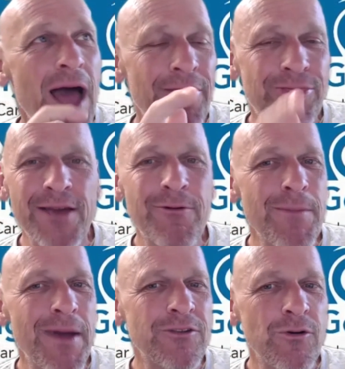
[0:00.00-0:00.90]
I think we
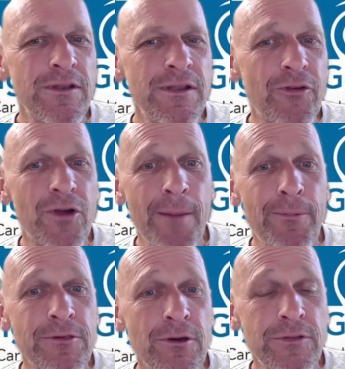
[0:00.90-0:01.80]
might do another
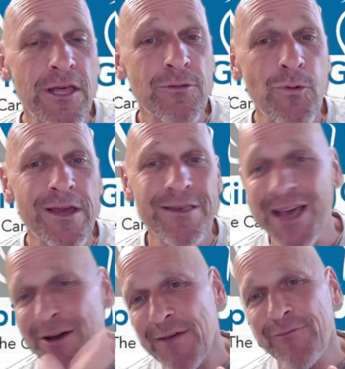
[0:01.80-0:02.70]
episode this week because
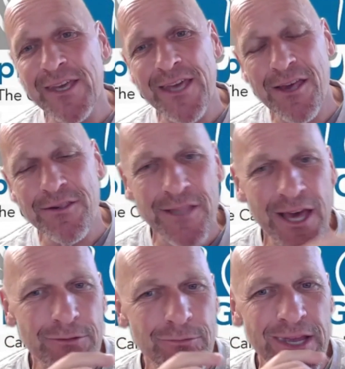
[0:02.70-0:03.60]
I was on vacation
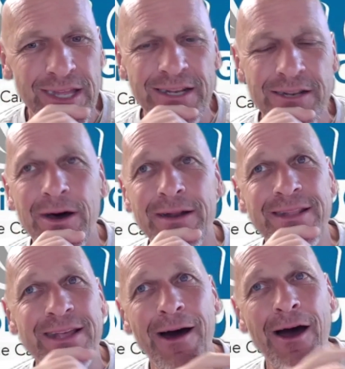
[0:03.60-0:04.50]
last week, and I know
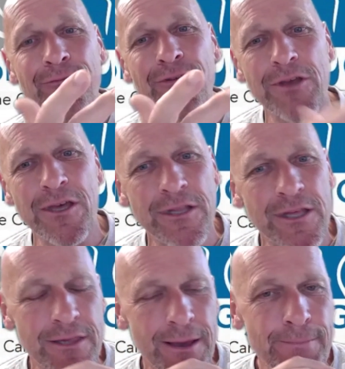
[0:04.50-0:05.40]
I feel guilty
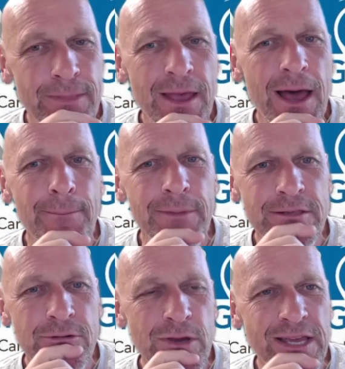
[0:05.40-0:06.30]
because I
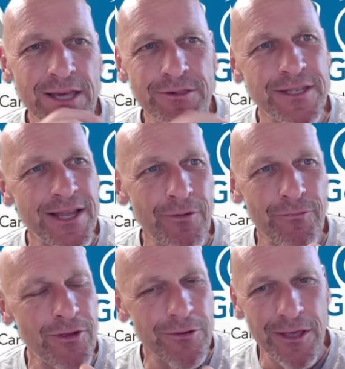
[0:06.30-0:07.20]
missed a week. I should never
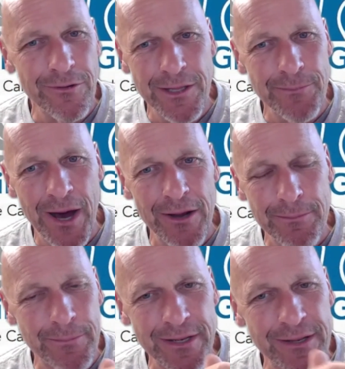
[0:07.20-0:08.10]
feel guilty about
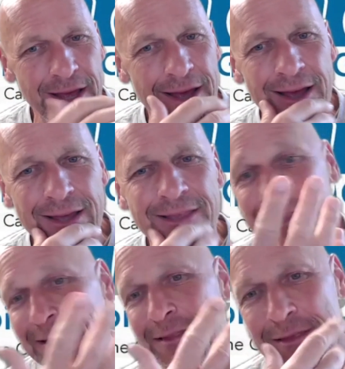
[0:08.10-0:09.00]
it, but
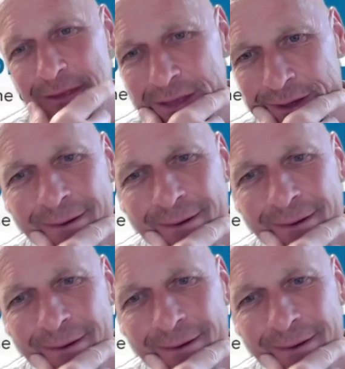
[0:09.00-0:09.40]
it's just